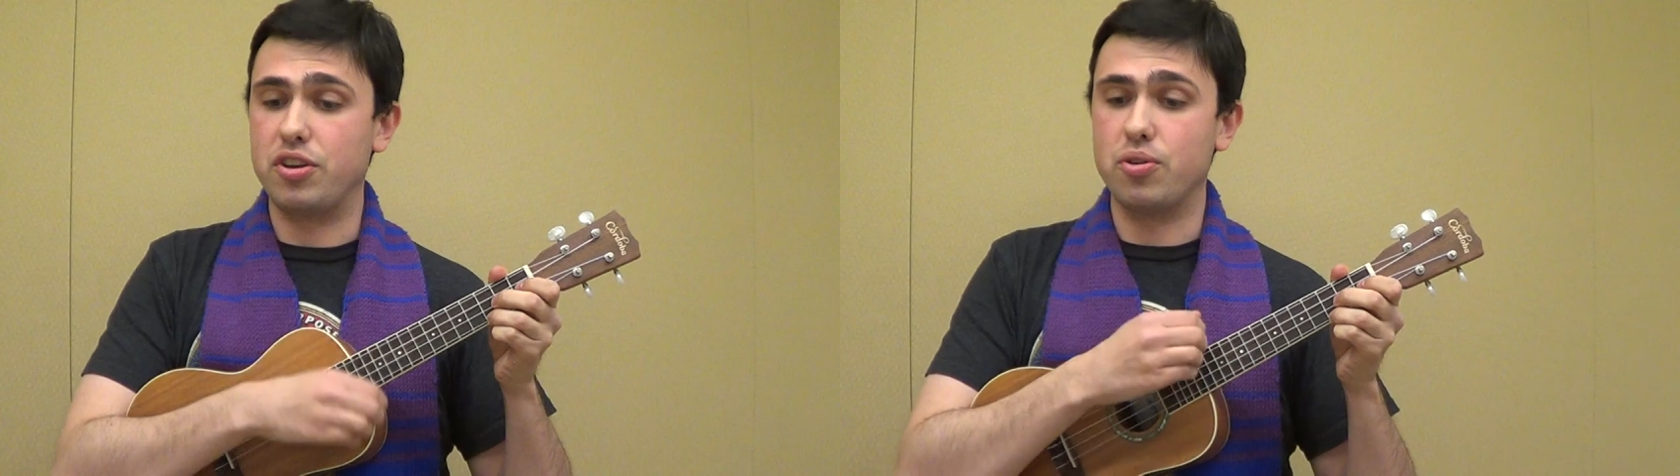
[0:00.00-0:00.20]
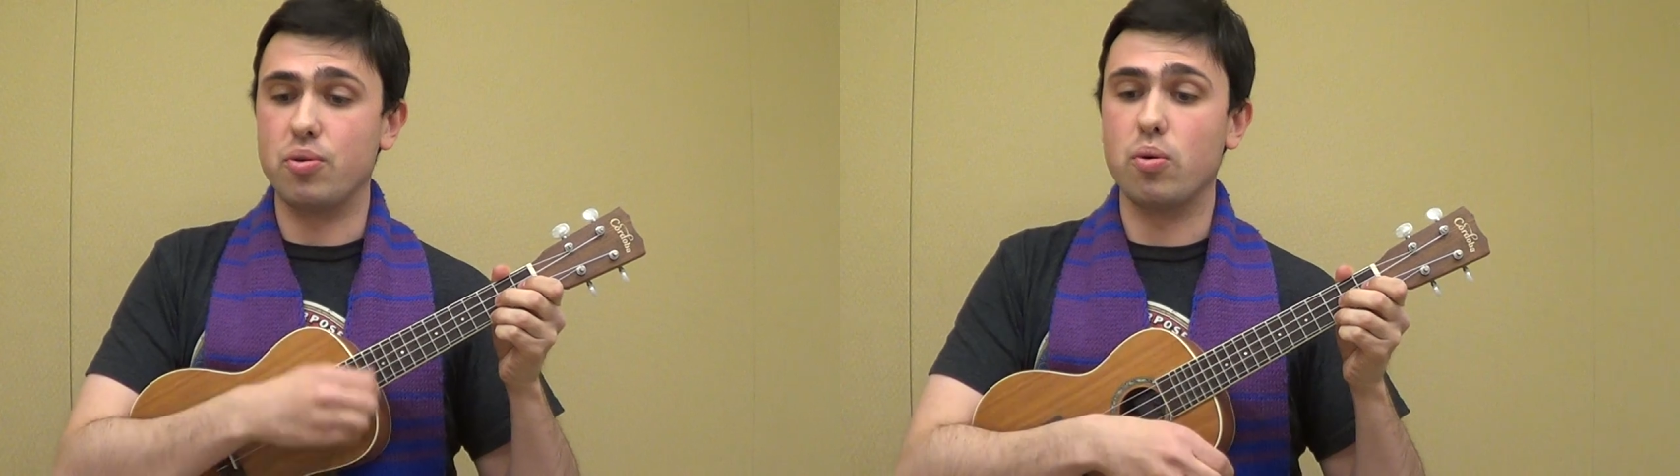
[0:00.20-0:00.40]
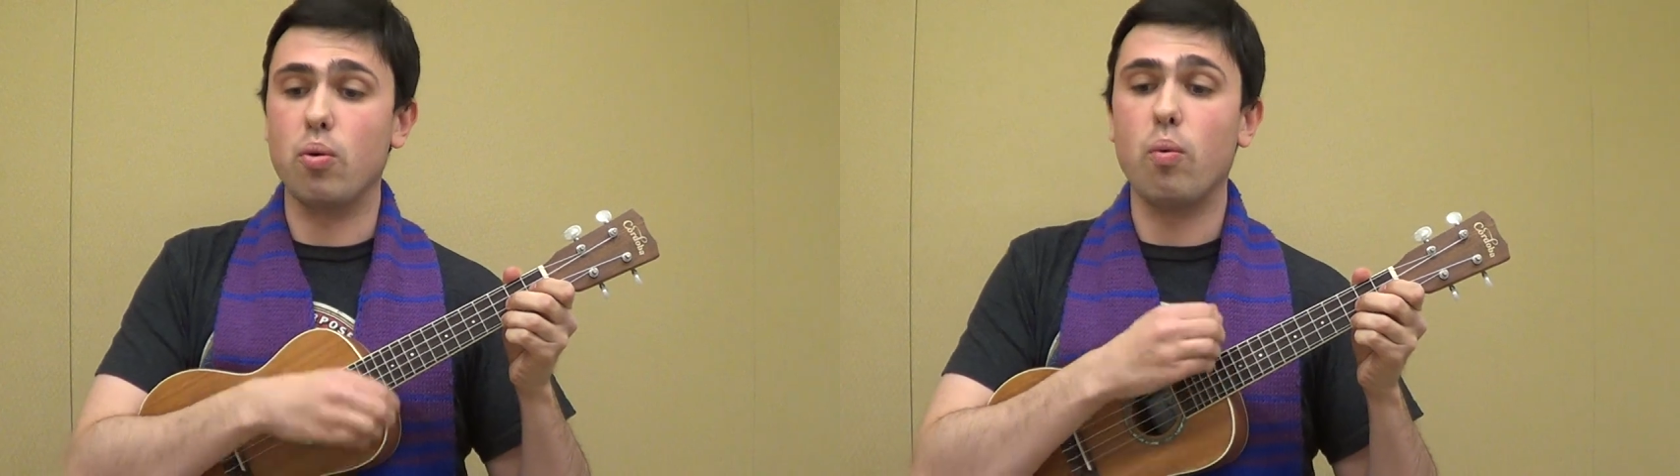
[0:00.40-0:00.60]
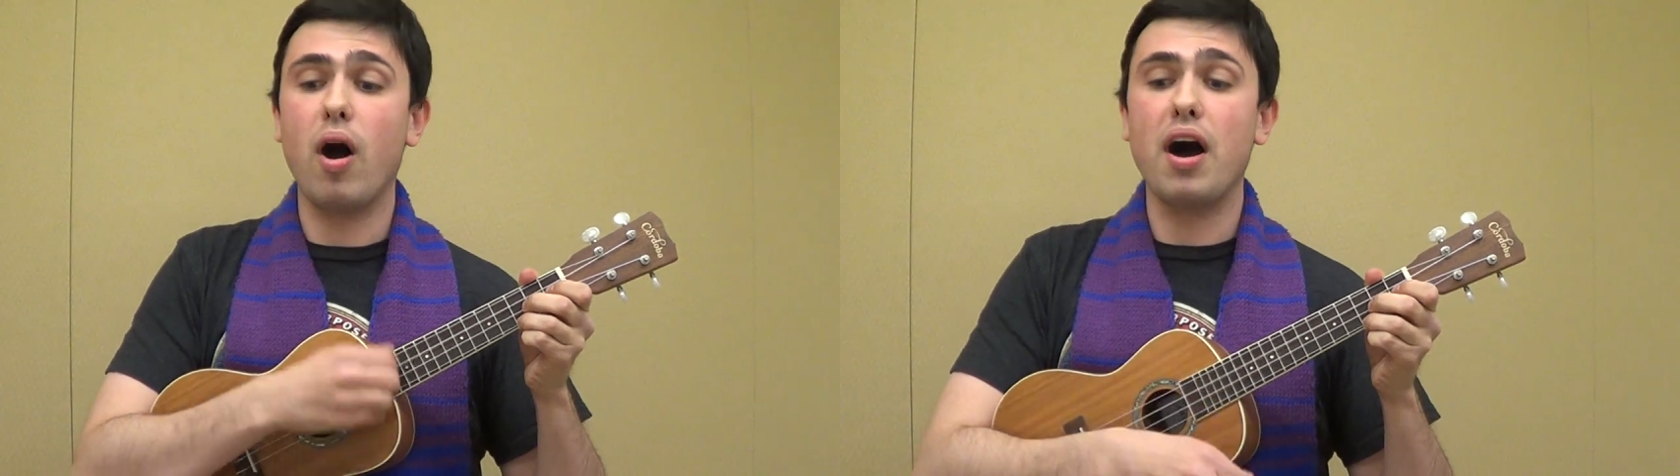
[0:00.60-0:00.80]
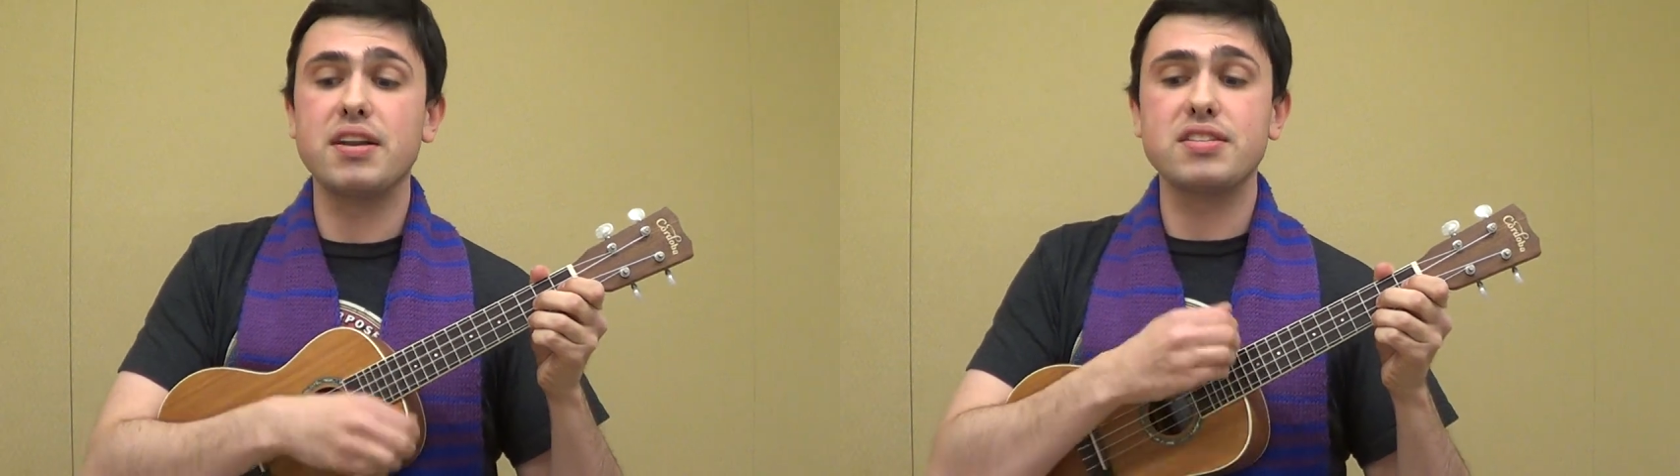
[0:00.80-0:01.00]
you
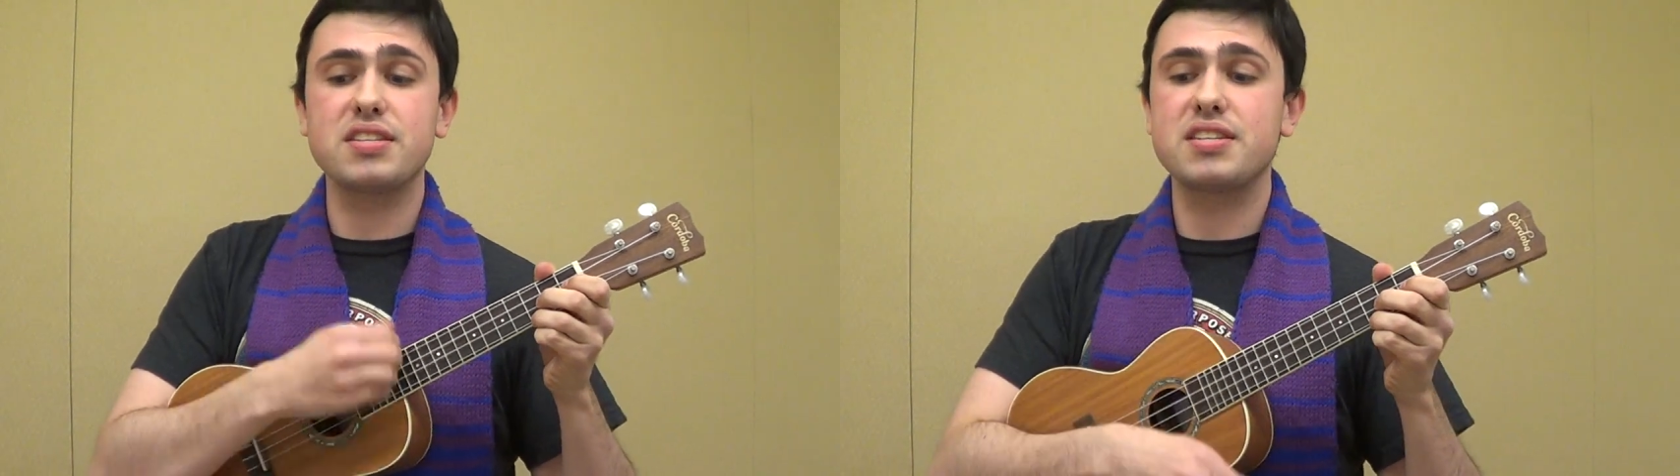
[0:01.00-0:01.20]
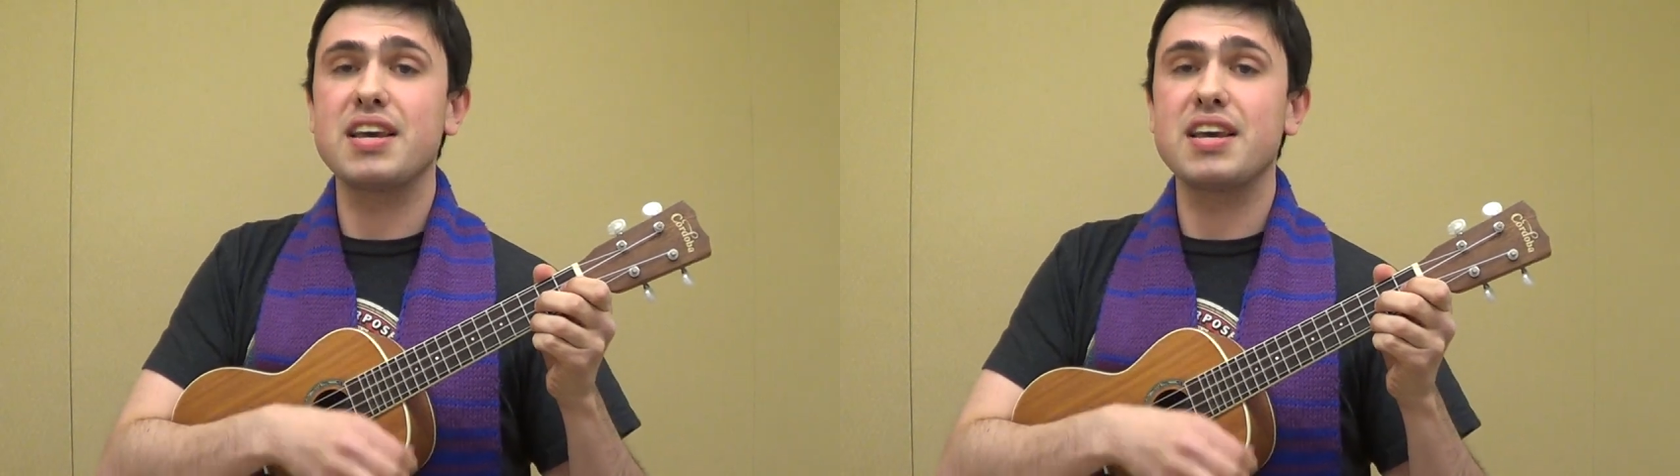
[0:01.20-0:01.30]
want